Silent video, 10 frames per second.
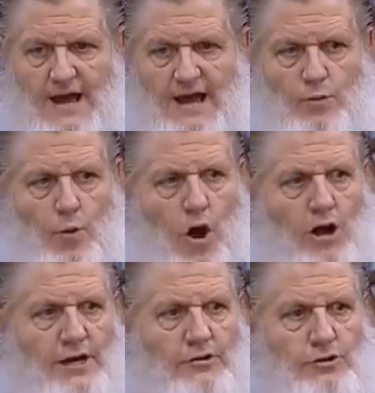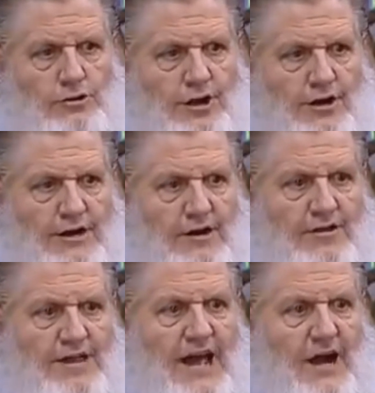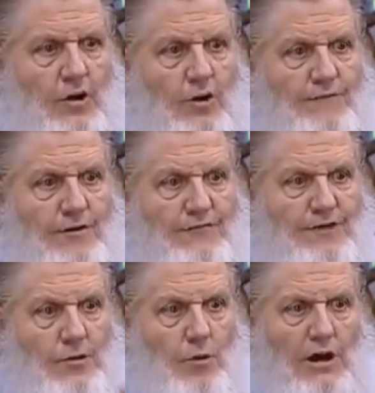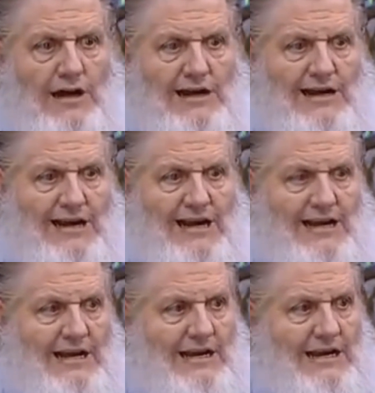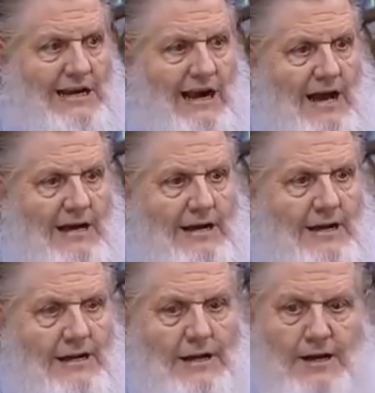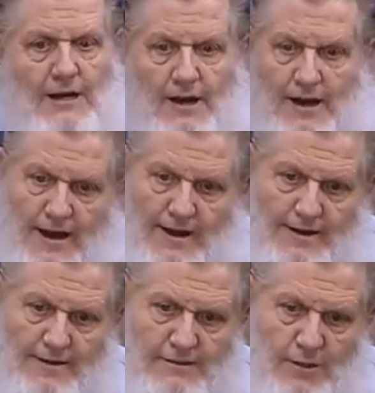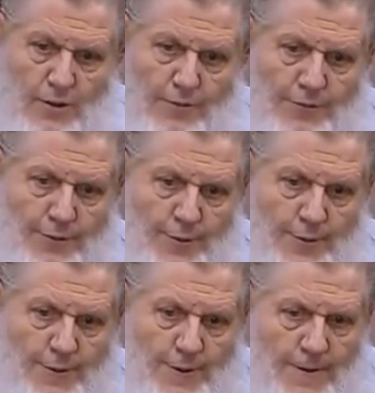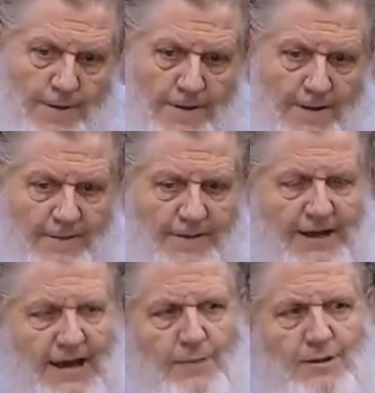and walking through there and hearing the echo of your feet walking click-kitty-clack, click. And as they went through, you know, they came